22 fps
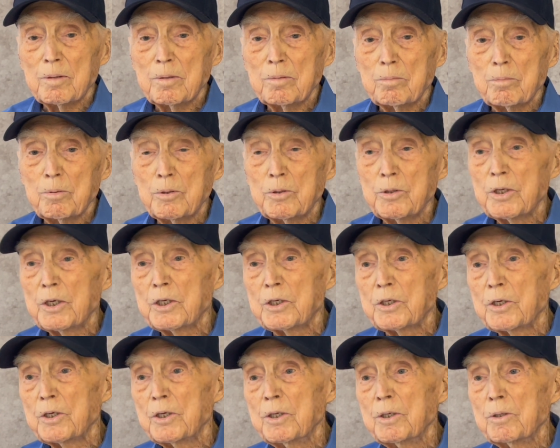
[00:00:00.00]

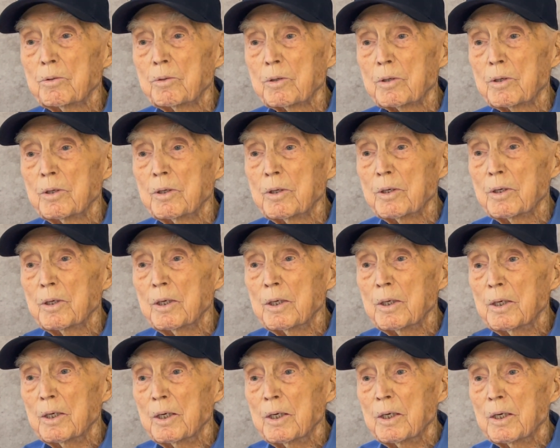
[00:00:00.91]
position of the
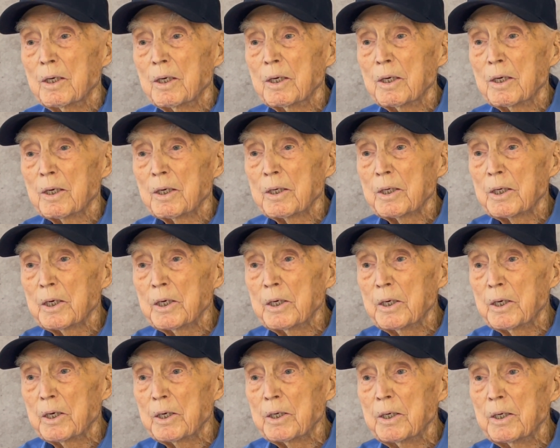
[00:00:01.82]

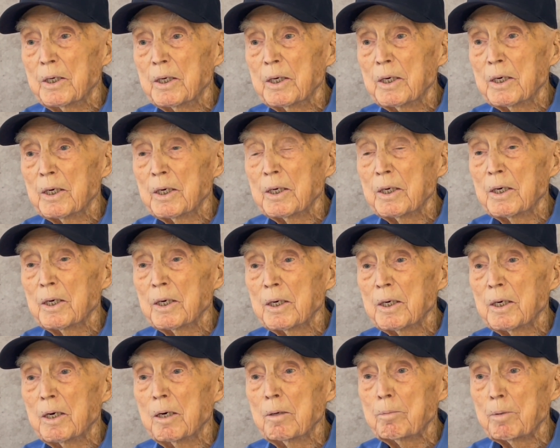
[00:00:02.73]
gun
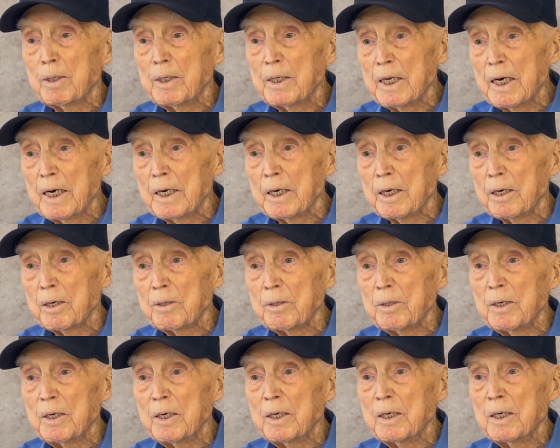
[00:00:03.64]
up and
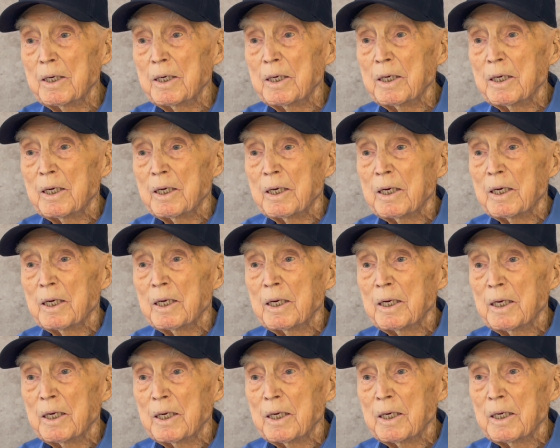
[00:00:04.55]
down,
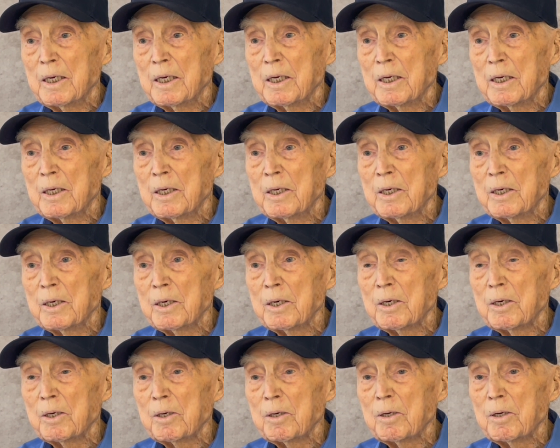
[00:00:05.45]
and
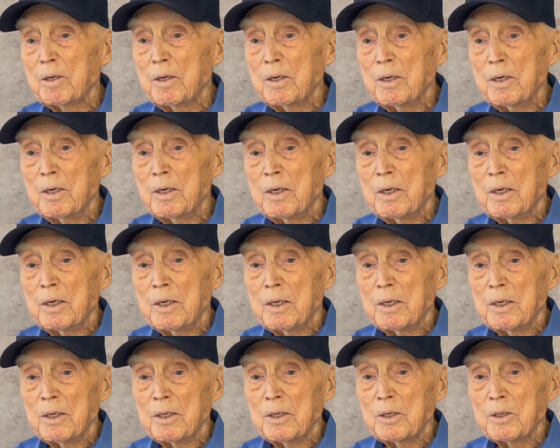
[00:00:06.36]

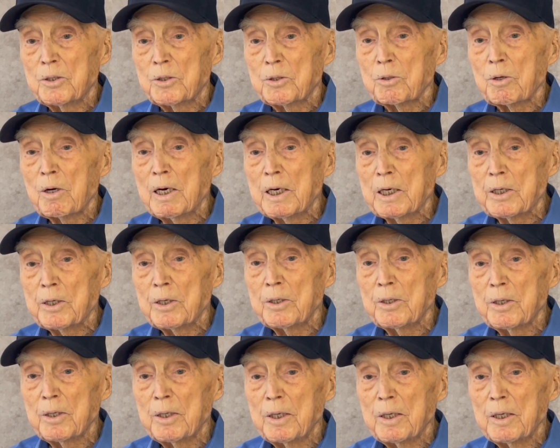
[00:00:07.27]
the
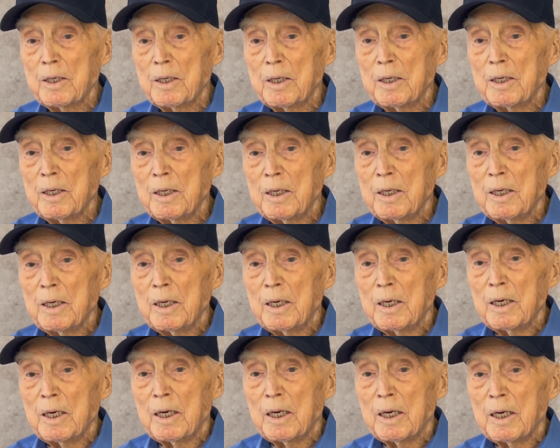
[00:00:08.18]
trainer
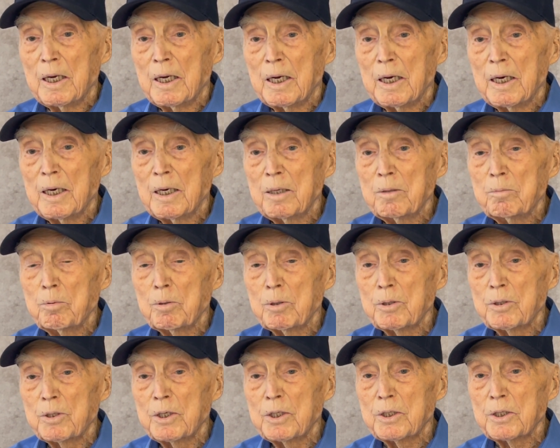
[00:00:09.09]
had
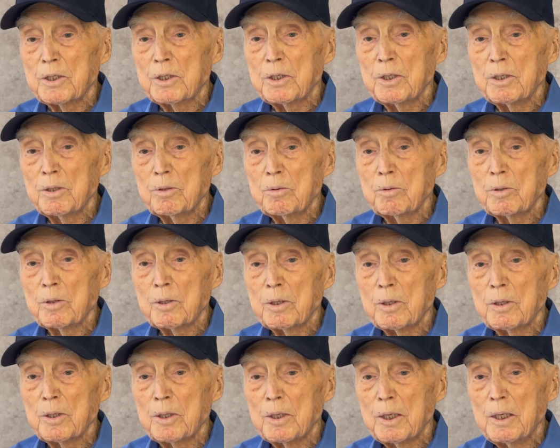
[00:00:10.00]
position of
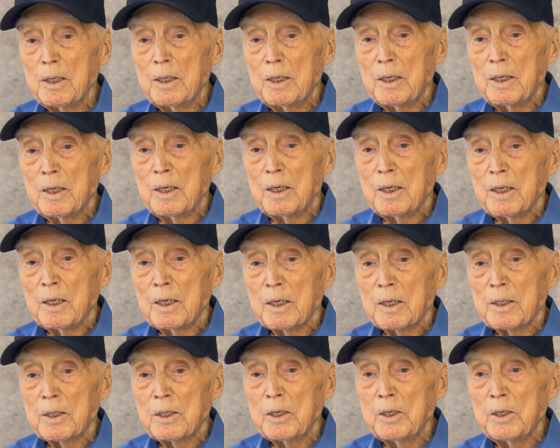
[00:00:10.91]
the
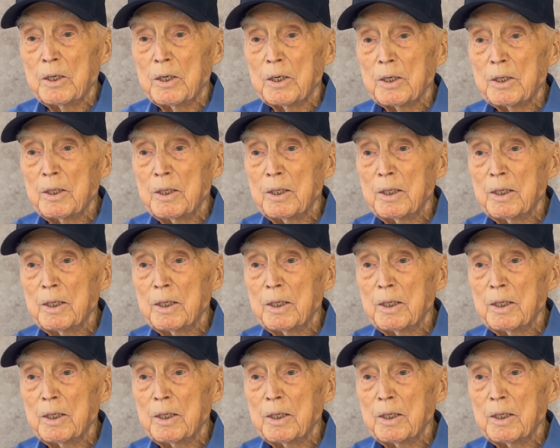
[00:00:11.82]
gun